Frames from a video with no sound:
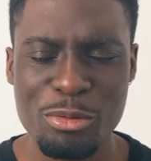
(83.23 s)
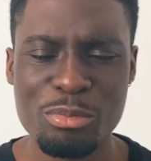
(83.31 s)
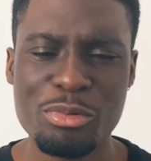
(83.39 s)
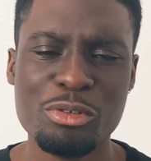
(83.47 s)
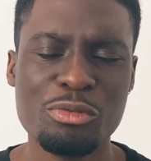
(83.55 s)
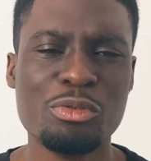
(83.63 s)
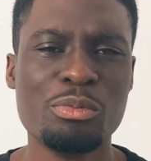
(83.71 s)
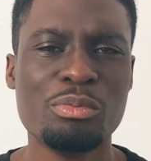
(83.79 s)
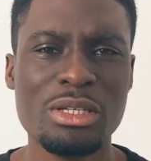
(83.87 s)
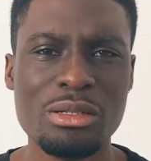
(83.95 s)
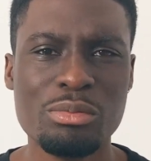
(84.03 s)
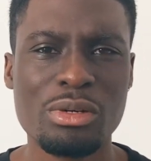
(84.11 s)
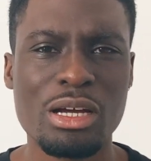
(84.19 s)
beautiful
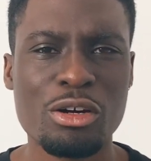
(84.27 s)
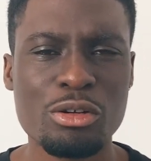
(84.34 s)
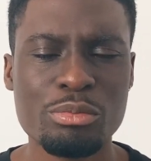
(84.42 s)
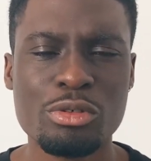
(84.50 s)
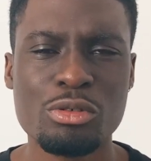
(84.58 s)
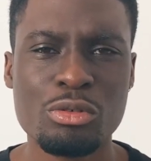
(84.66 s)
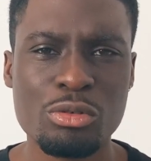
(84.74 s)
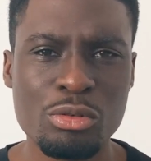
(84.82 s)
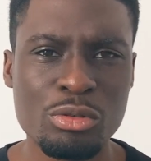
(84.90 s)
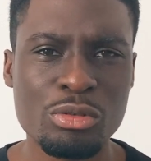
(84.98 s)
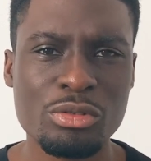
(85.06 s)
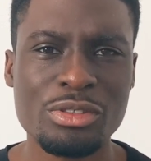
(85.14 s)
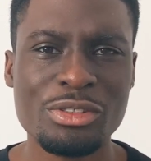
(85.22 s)
people, I hope you're
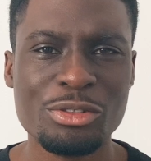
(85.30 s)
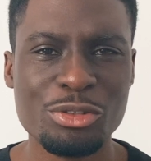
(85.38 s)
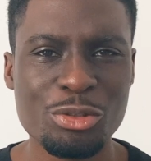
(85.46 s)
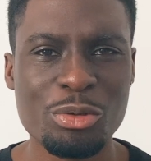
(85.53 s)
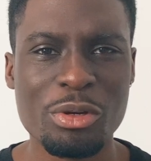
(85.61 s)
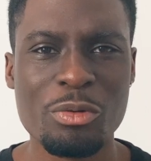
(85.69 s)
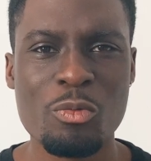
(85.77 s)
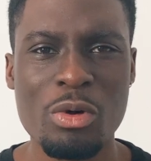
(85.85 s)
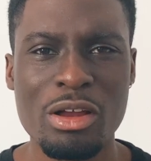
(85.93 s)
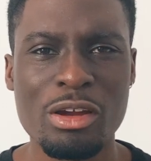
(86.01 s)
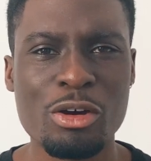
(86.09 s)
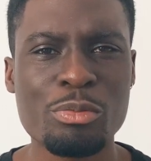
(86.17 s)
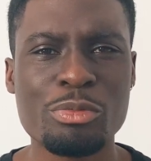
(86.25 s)
all doing well.
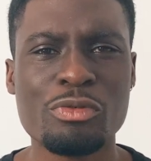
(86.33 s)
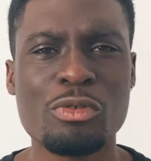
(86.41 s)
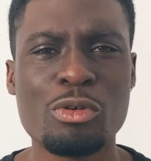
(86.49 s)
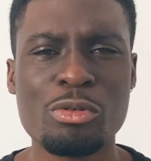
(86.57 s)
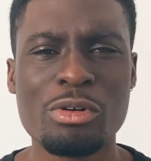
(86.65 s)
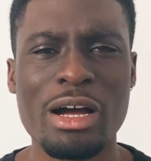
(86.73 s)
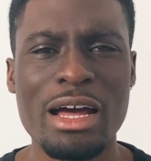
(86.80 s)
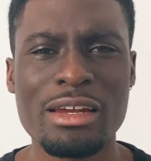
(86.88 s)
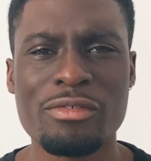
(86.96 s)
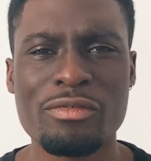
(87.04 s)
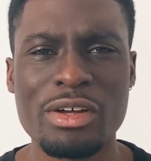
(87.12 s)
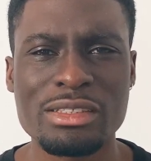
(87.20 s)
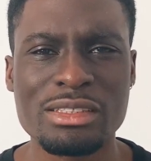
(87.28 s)
I hope you've all had a
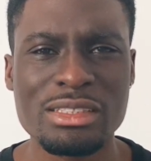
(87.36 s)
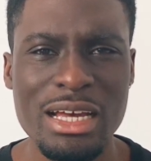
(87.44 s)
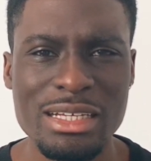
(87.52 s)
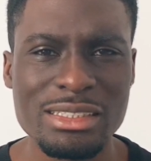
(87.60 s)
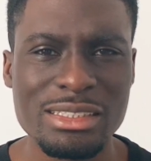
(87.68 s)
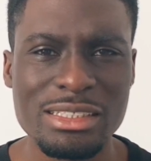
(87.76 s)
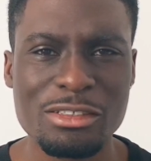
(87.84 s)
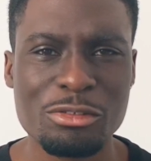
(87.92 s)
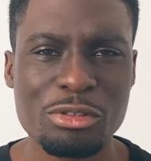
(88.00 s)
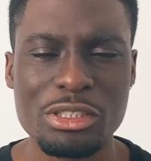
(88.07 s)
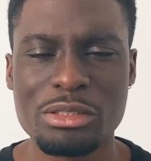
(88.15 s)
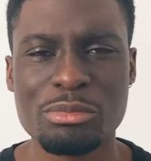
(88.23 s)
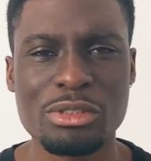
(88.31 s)
fantastic
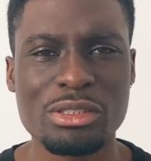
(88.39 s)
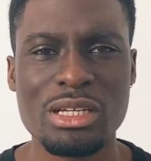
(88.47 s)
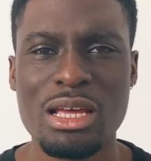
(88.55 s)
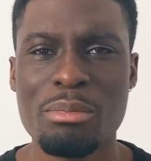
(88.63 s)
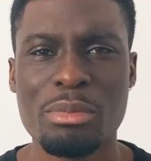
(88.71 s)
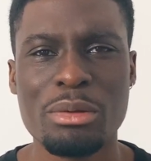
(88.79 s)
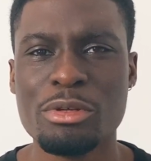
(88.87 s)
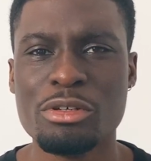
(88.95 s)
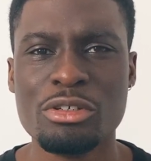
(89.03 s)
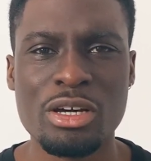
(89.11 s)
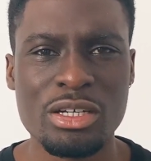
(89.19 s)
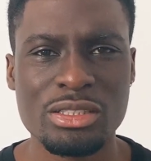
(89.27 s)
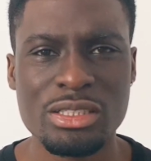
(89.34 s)
Christmas. Maybe you're
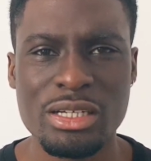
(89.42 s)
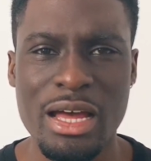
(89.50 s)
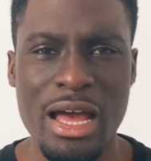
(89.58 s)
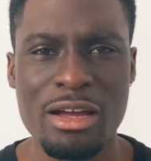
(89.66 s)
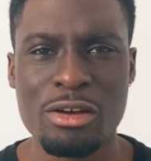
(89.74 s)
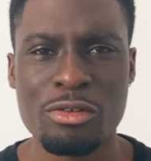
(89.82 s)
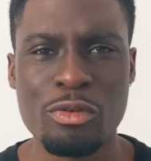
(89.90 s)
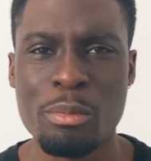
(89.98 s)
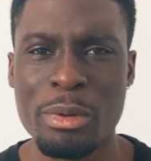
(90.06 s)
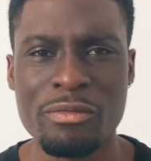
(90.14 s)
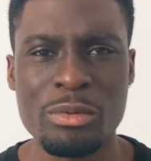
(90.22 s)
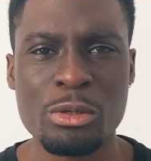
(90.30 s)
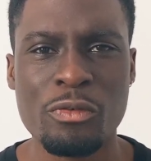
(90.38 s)
nursing a hangover,
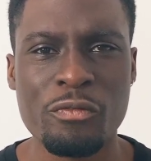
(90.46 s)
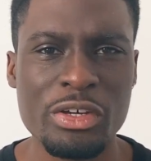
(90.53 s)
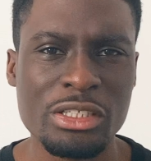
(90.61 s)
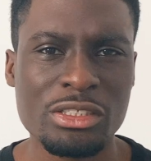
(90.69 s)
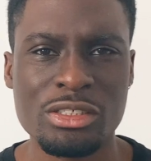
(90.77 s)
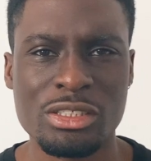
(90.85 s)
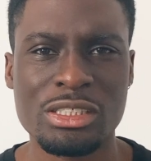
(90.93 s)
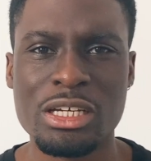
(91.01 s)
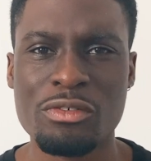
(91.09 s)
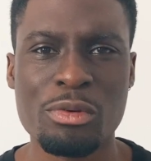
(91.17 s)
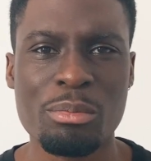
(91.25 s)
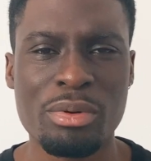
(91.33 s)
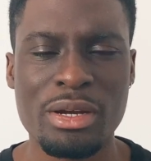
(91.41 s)
maybe you're fixing yourself
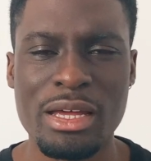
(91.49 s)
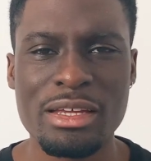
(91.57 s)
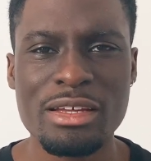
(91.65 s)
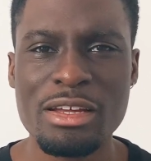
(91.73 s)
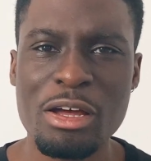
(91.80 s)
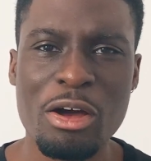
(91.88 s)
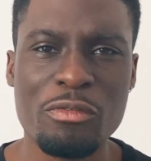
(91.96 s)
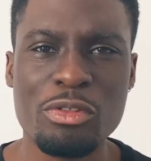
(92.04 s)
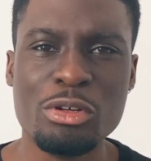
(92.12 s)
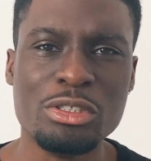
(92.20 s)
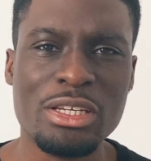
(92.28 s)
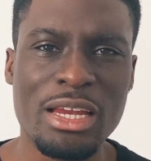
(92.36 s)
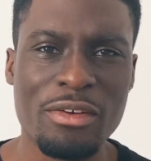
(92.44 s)
a plate of
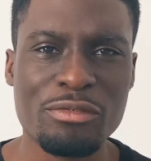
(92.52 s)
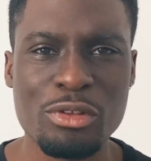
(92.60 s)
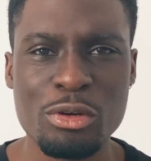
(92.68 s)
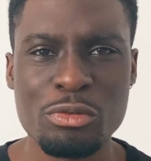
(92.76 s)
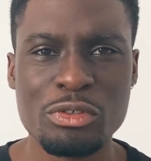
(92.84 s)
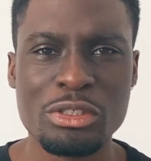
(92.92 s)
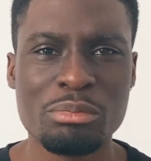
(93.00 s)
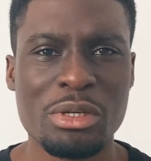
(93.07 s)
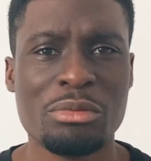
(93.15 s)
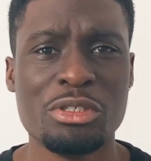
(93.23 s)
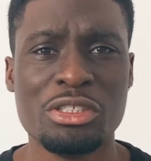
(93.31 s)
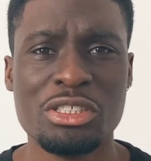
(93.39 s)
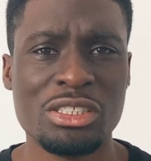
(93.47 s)
those leftovers, maybe
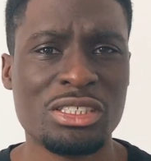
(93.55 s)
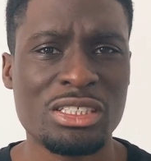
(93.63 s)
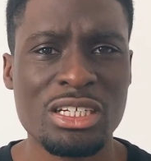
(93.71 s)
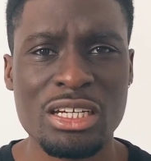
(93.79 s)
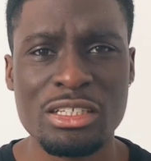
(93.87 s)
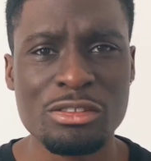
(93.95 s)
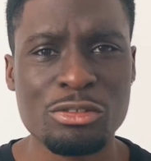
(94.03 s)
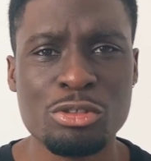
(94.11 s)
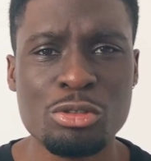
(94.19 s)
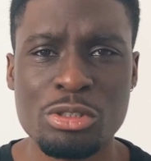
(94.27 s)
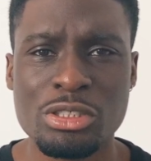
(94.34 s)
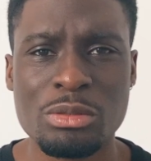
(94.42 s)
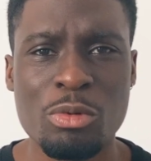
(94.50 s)
you're just chilling,
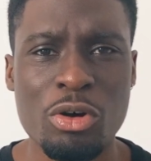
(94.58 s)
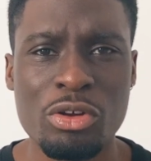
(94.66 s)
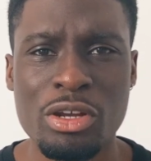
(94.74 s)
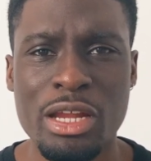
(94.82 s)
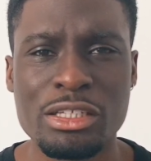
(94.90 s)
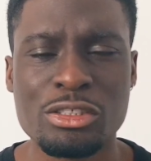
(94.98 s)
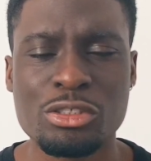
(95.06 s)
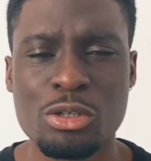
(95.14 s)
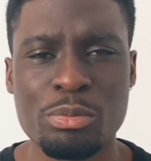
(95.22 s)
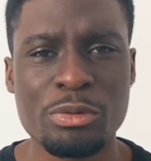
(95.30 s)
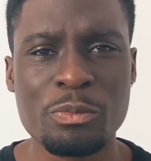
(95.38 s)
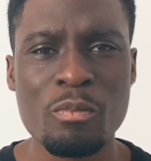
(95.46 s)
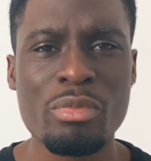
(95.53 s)
doing some online shopping,